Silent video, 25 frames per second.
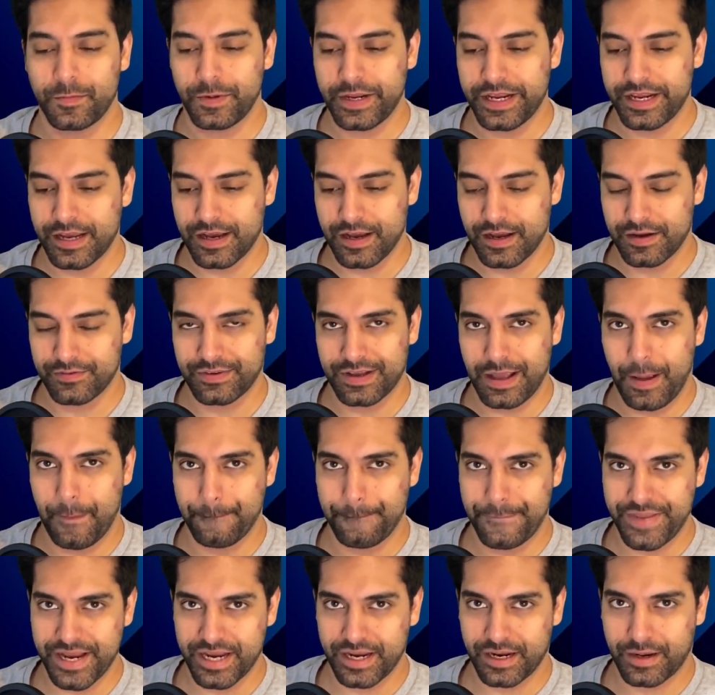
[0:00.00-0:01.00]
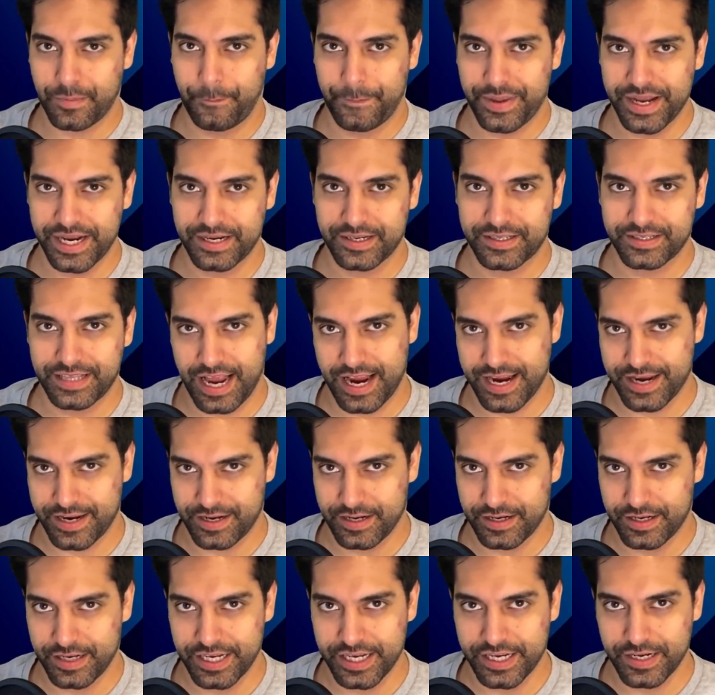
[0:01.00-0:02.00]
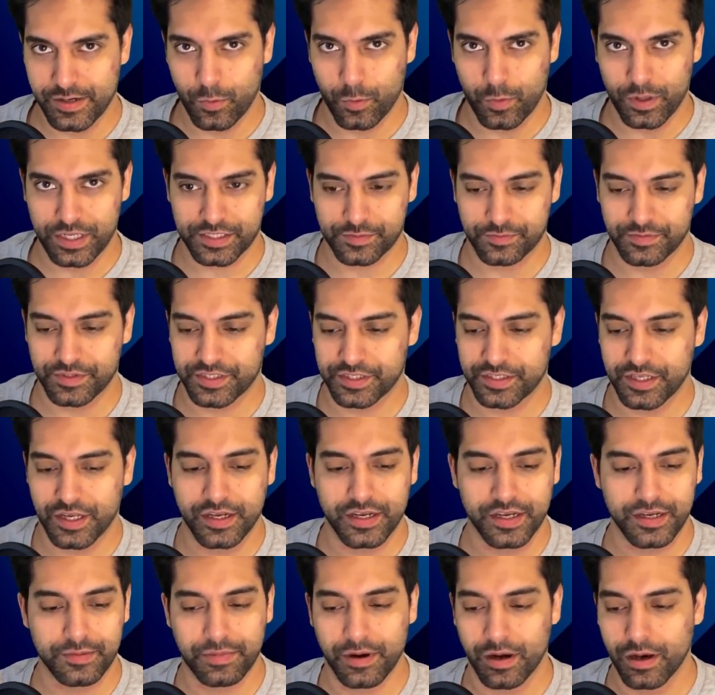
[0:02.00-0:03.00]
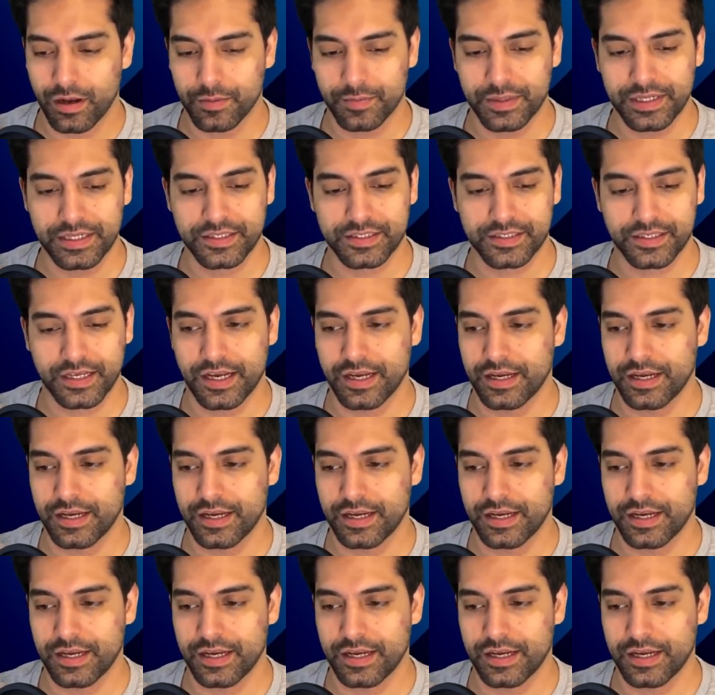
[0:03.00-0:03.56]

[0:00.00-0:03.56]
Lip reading: We have a big, big day in Westminster, in Parliament.